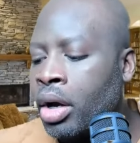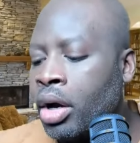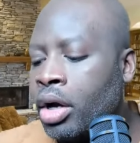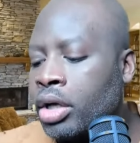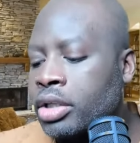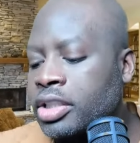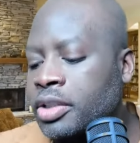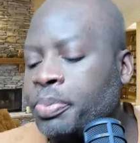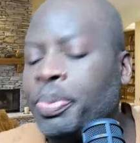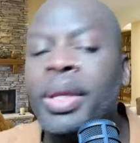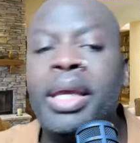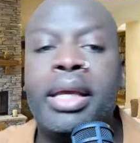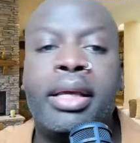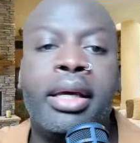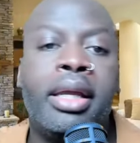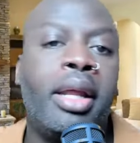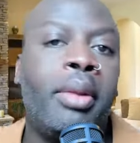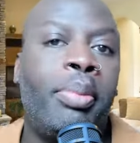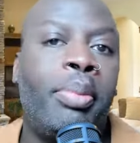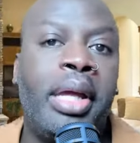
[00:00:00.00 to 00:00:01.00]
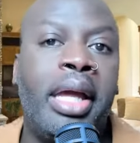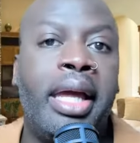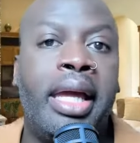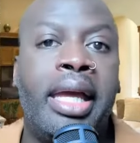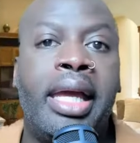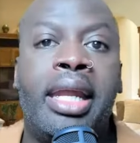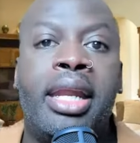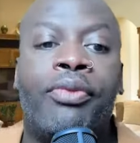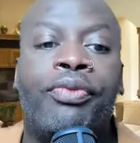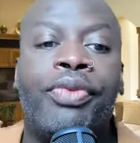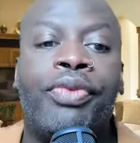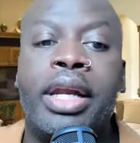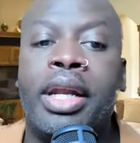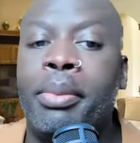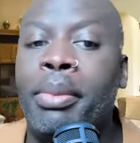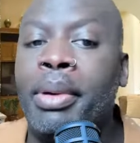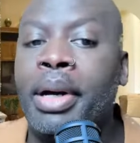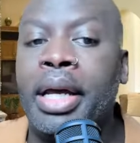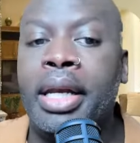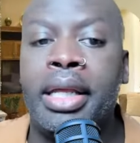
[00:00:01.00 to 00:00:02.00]
Speaking of being in it for the
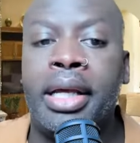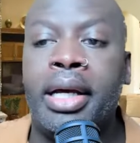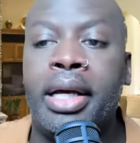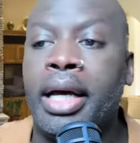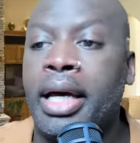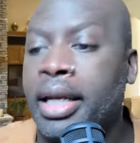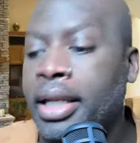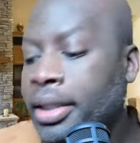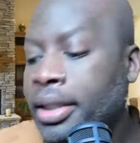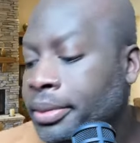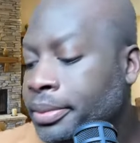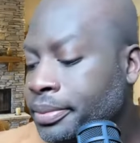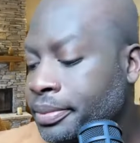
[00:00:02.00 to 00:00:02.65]
money, honey,